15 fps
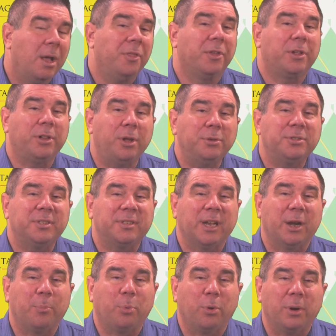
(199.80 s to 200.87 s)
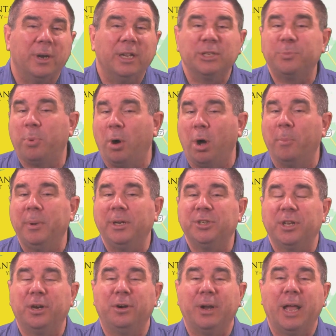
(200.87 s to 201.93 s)
The closest airport is Palm Beach
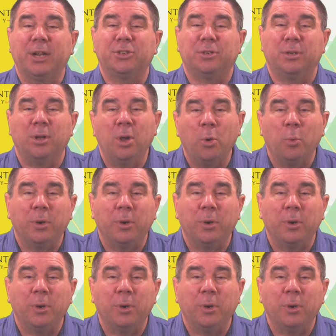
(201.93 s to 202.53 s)
International,